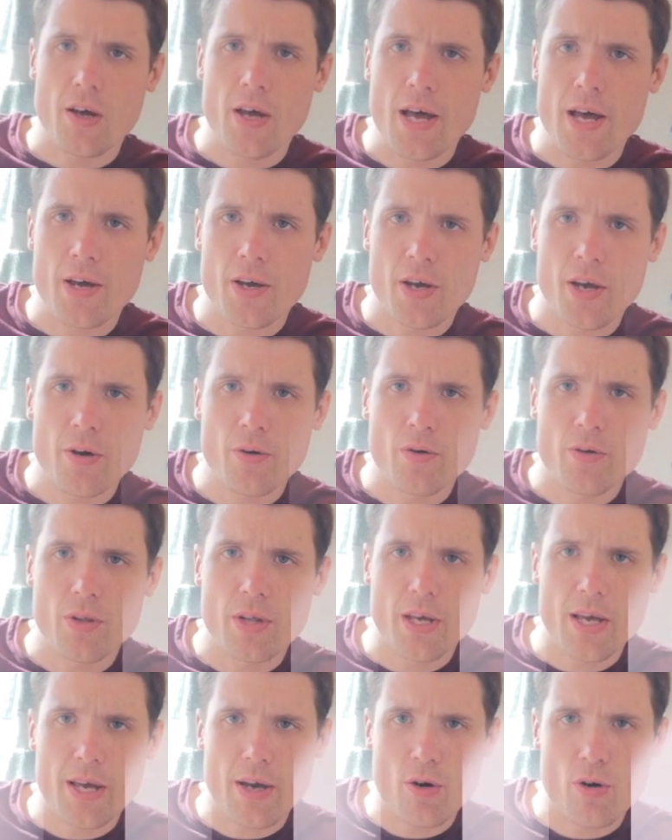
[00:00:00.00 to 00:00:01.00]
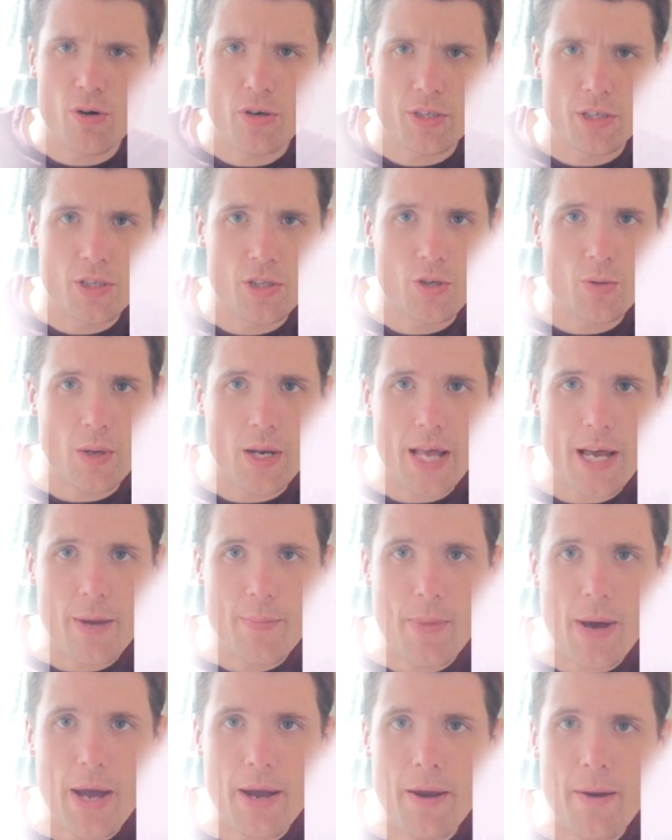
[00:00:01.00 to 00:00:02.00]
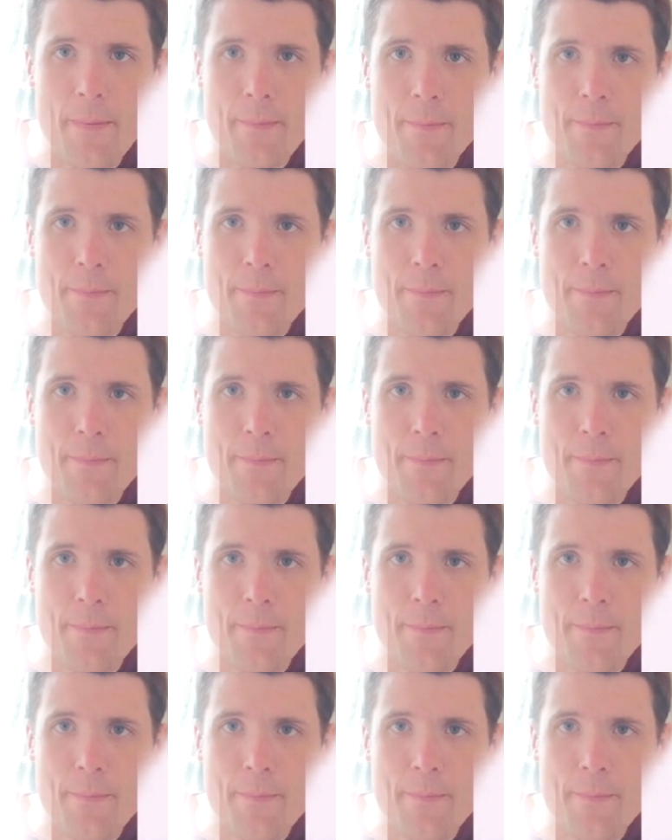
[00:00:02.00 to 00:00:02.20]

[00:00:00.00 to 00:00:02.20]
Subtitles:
that hooked into a leg bag.